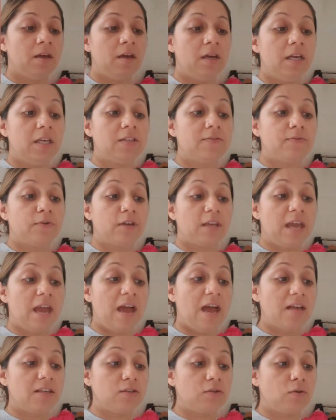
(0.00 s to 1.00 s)
it's for
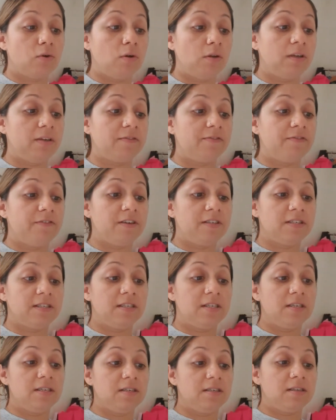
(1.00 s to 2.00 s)
gas, colic,
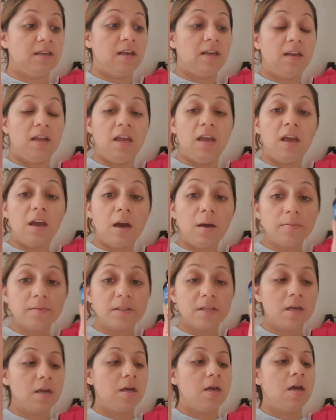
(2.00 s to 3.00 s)
fussiness, and hiccups,
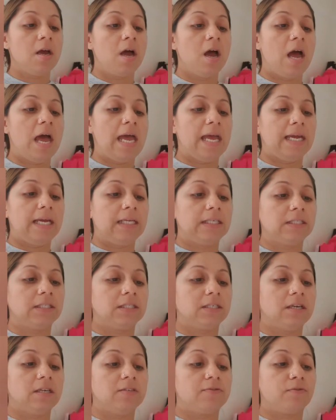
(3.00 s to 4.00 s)
and
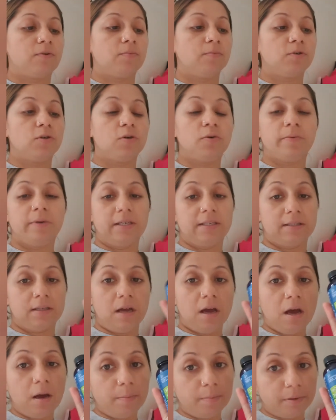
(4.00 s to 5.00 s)
it's from 2 weeks
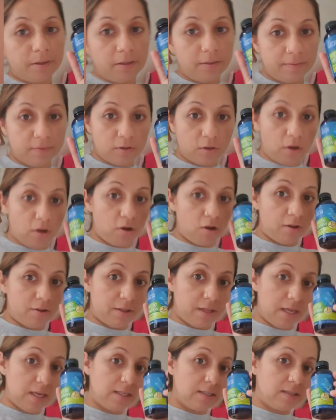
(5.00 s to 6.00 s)
up. So I got
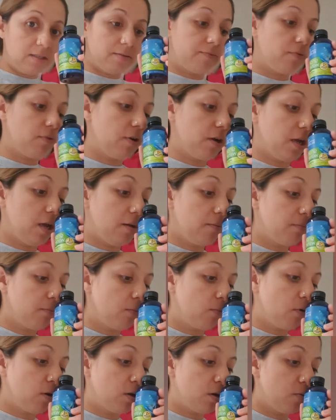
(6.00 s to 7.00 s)
this for him
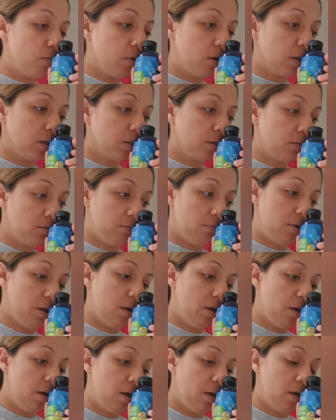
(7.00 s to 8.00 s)
when he was
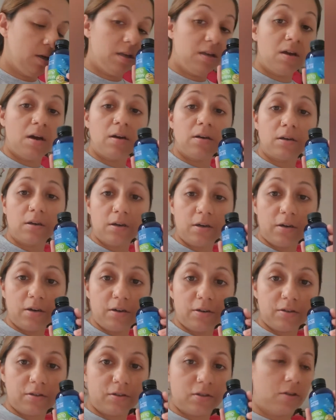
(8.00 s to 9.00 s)
younger,
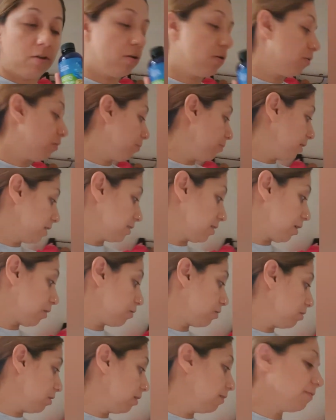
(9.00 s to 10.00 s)
so because I
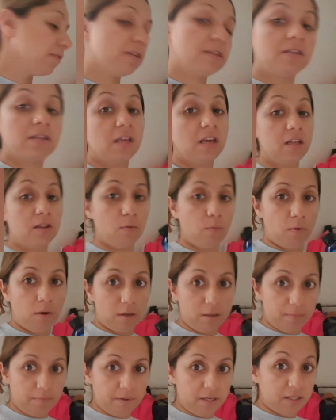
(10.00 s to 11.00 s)
couldn't give it the other
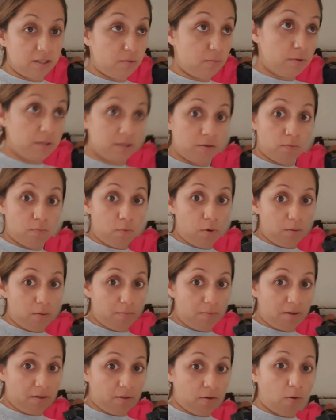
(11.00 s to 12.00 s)
one because he wasn't a 1
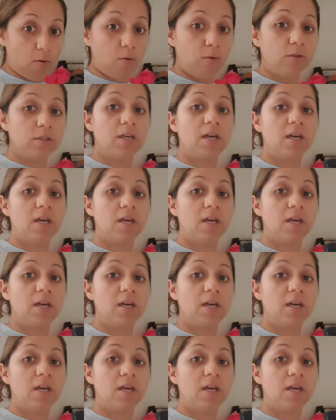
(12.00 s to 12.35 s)
month old,